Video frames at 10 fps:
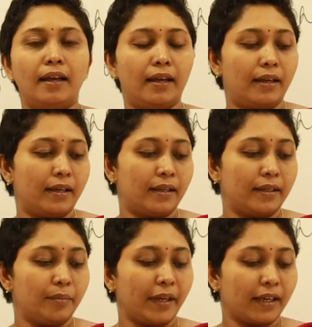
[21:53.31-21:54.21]
and
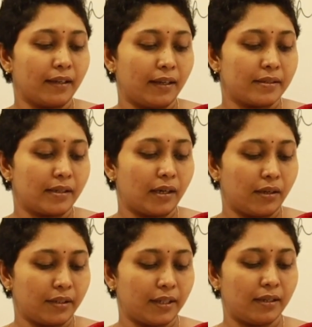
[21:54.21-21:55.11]
it may contain
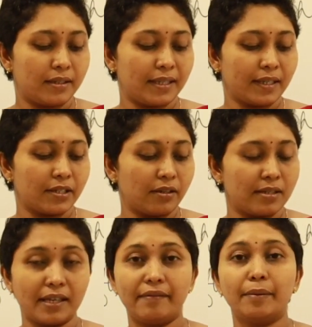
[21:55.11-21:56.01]
around 6 or
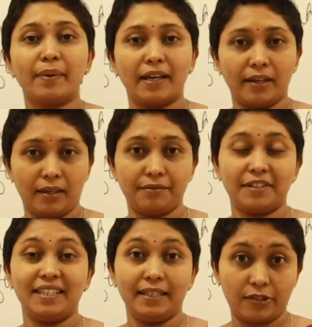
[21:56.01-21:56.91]
7 paragraphs
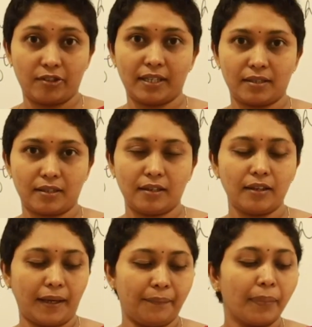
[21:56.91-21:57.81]
in each text. Okay.